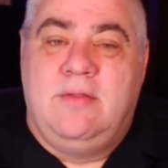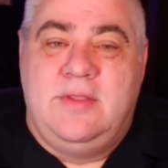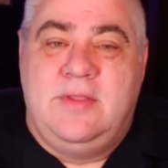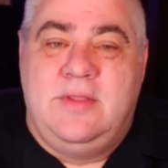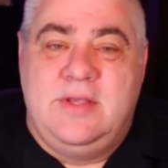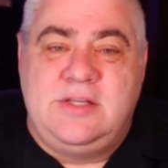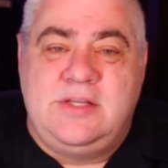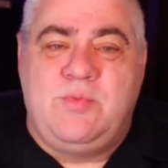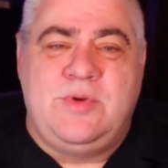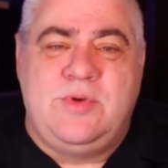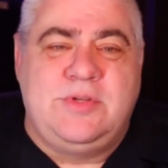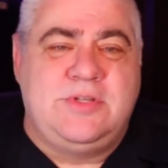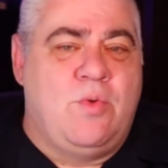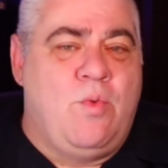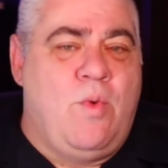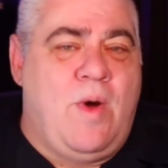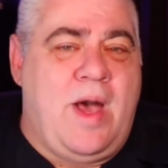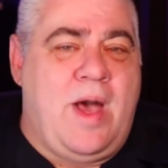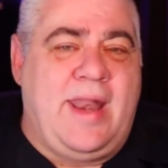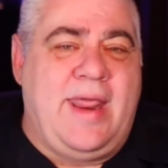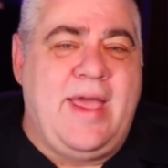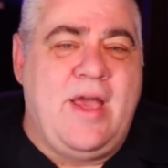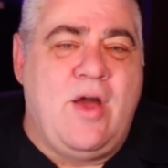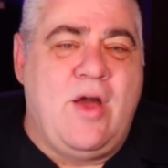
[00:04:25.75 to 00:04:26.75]
This was a
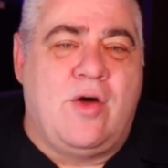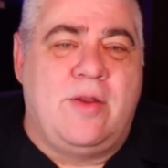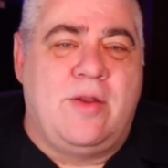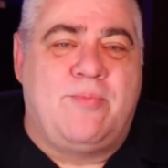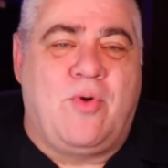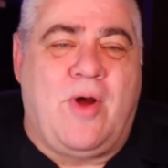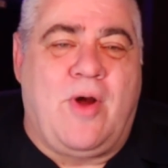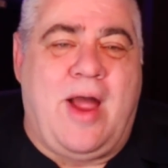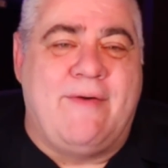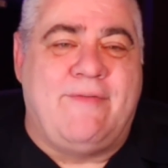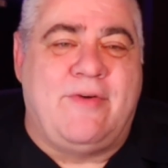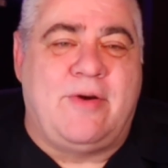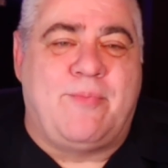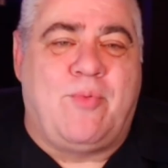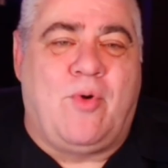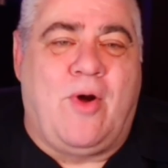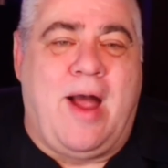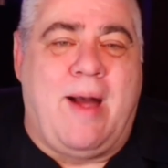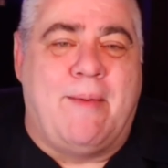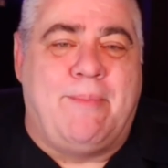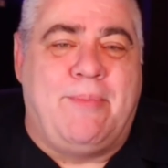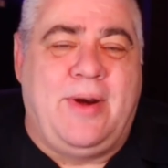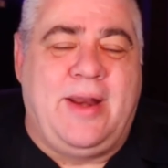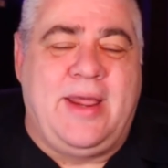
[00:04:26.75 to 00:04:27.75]
wedding on private
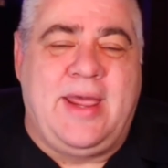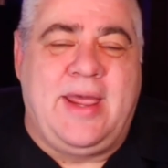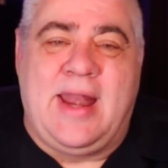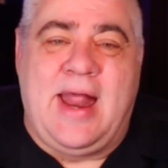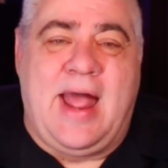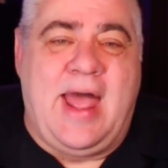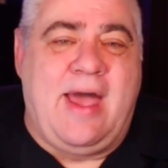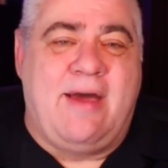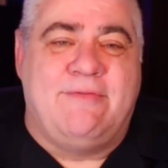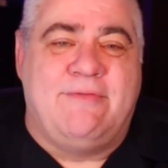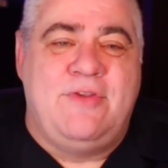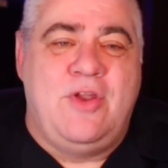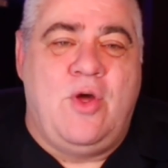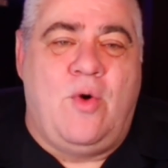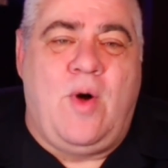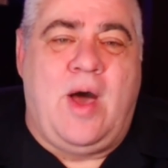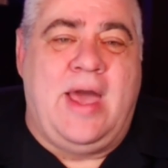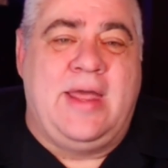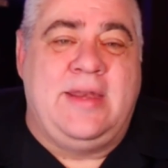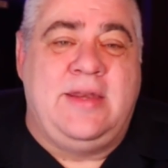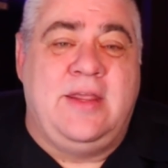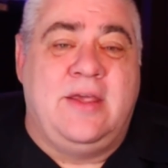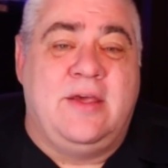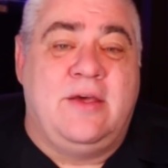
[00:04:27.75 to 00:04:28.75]
property, and I have no
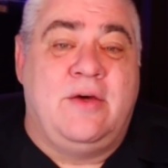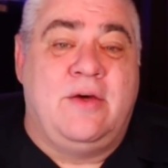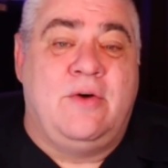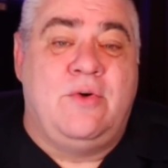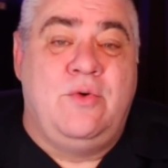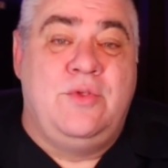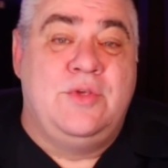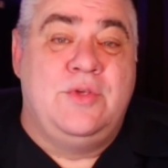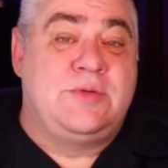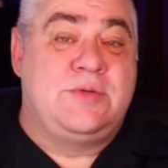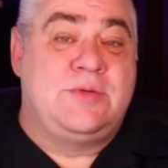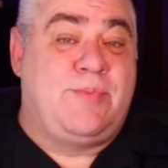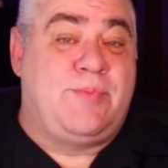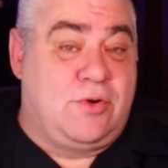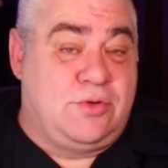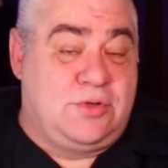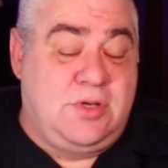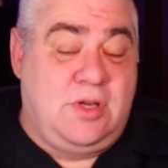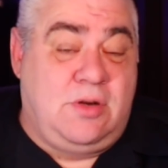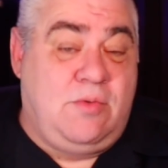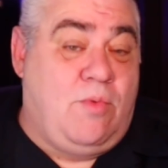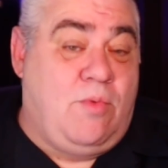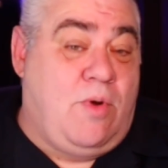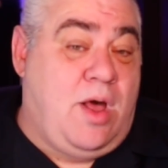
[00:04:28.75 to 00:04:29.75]
idea who this
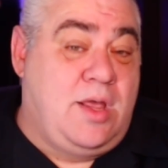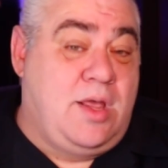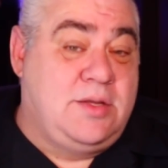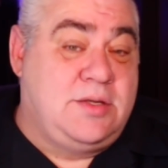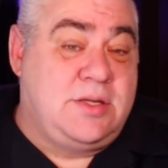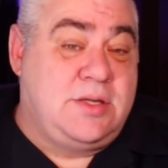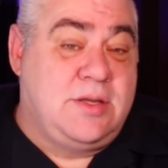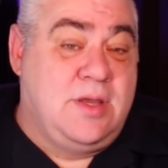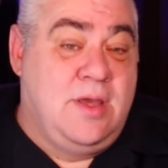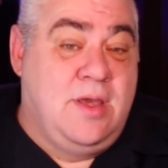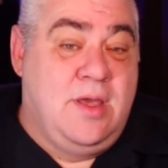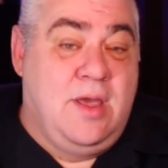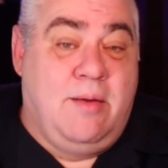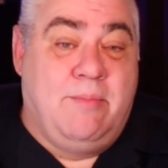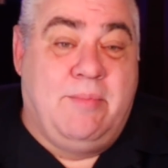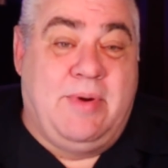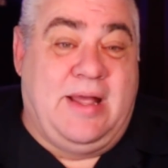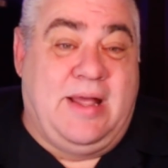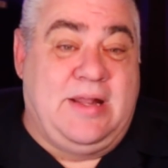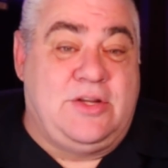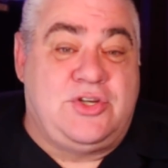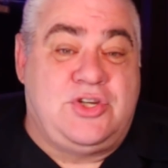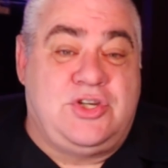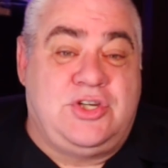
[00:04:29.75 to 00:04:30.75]
person was,
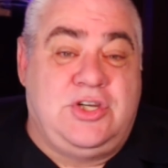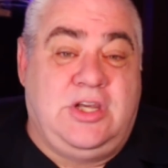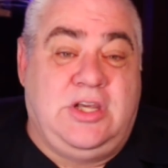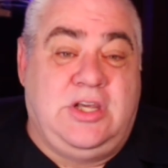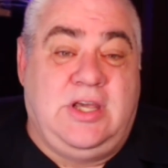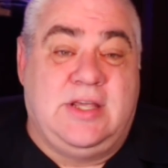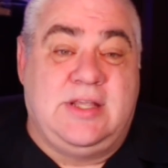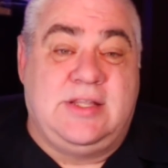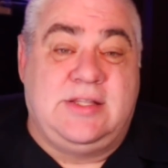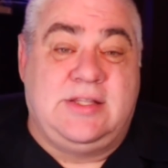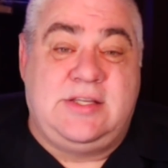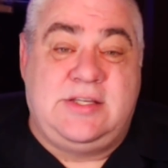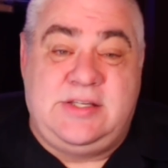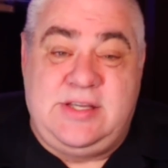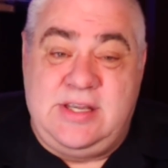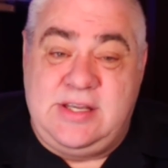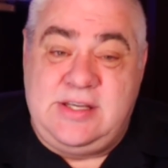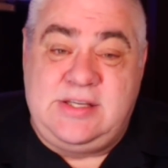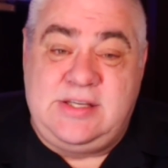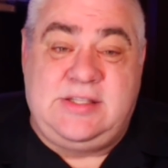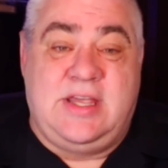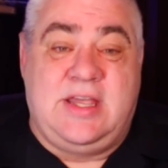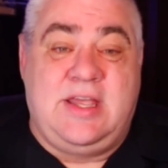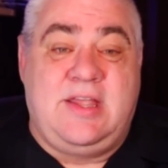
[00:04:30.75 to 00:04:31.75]
but she
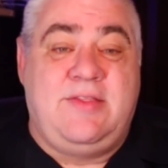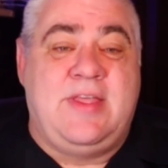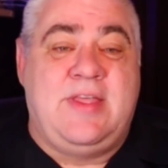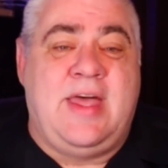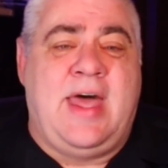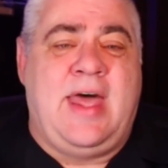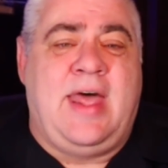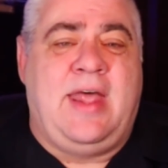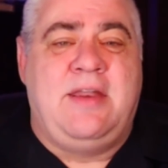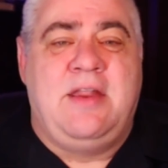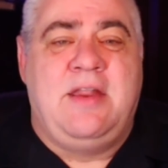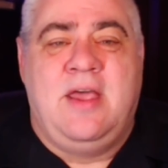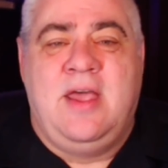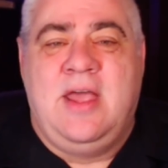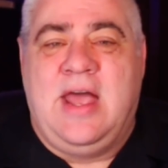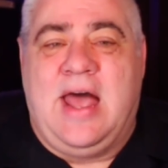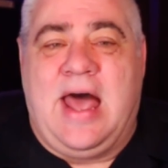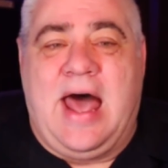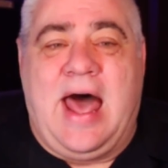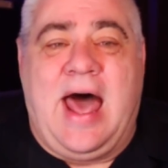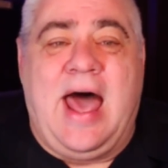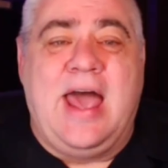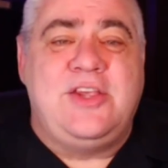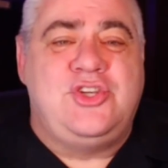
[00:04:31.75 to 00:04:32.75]
insisted that
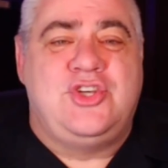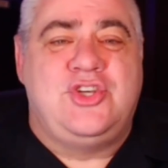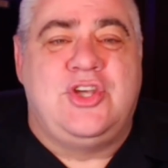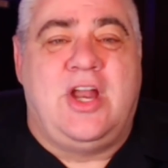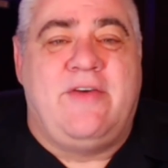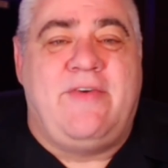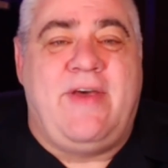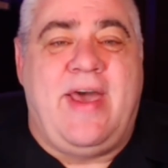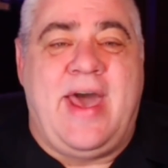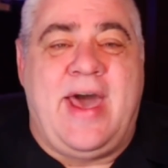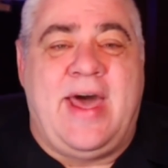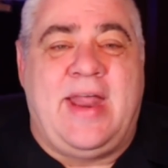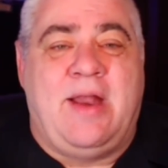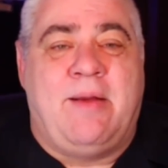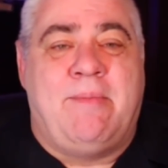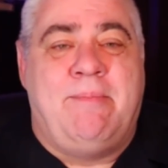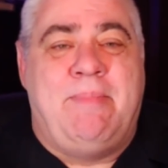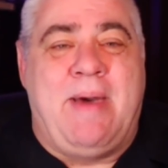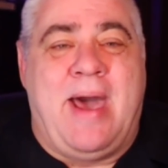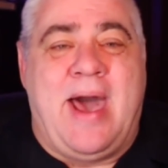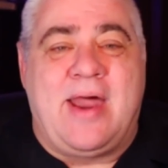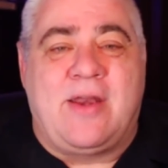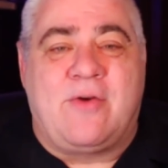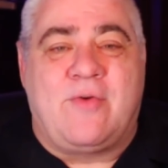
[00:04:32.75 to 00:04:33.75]
I should have had a
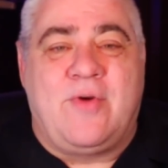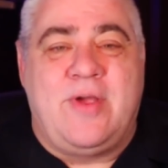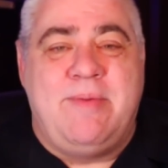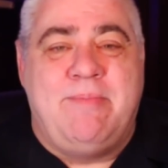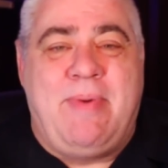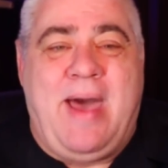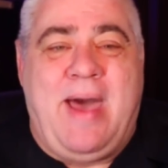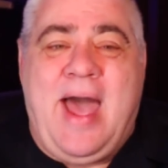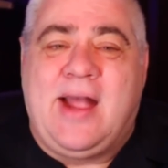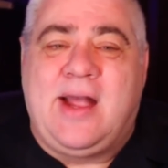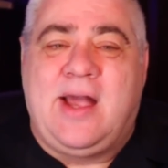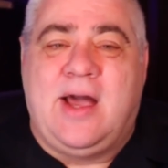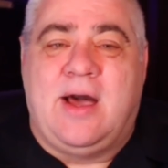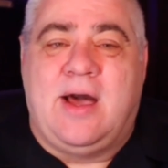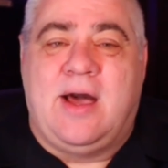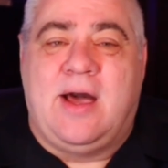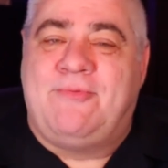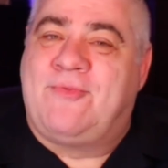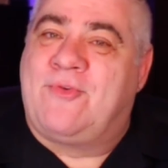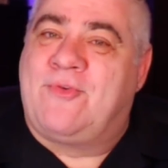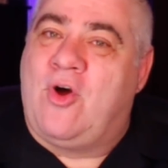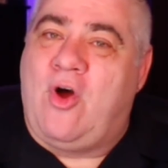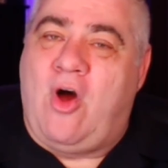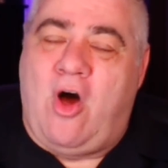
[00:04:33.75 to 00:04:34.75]
battery backup
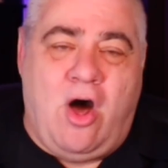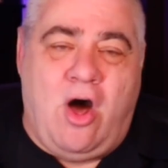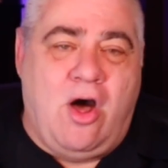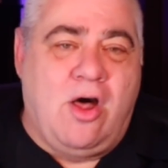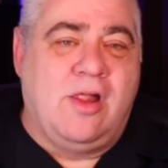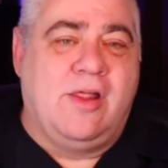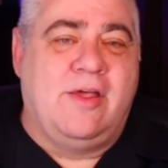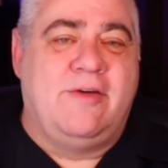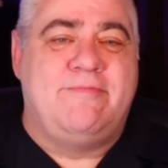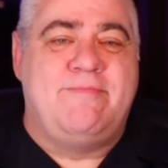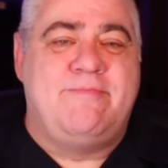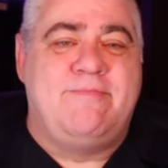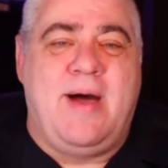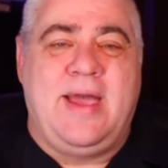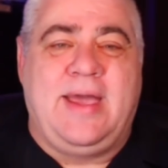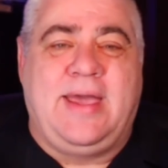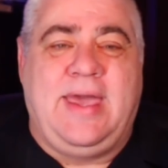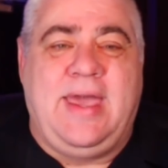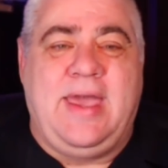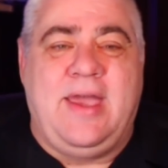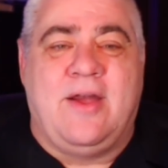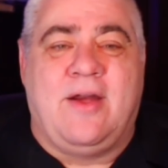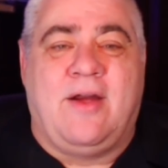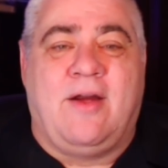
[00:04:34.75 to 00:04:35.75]
for all of my
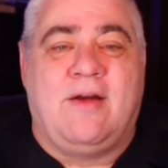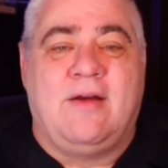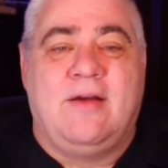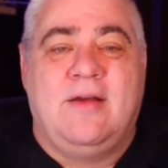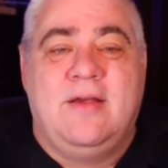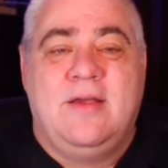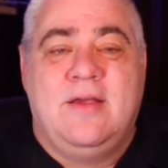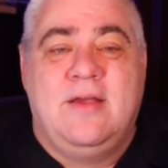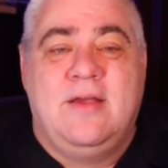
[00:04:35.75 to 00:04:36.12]
gear.